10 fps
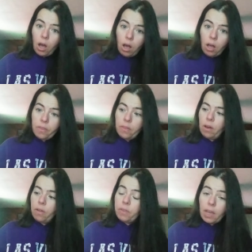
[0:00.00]
on,
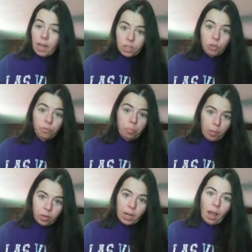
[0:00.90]
on the edge of
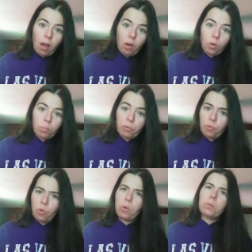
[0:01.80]
burnout
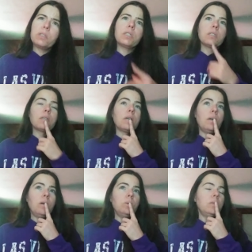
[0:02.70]
before we're just like,
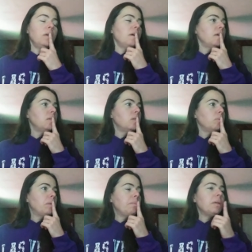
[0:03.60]
oh yeah, you
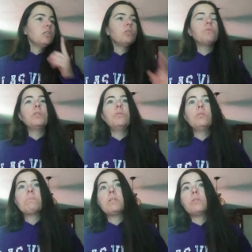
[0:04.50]
know, maybe I should
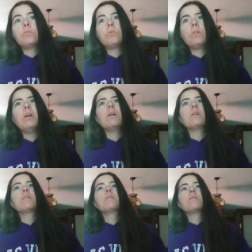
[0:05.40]
reduce my
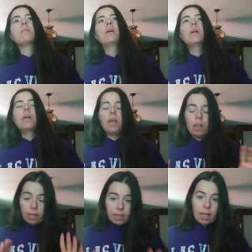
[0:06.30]
stress,
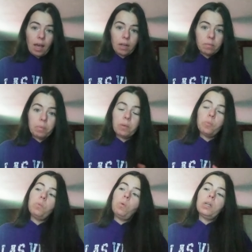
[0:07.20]
like that. But
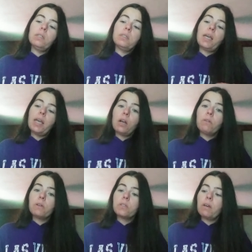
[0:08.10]
we want to take care
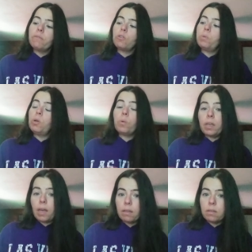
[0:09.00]
of ourselves so we
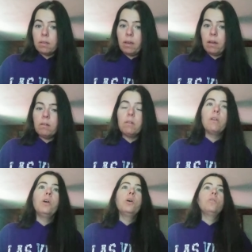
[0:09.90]
don't get to there.
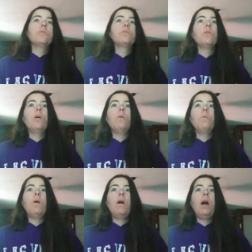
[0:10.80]

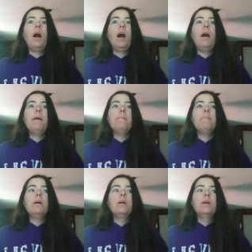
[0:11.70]
So I'm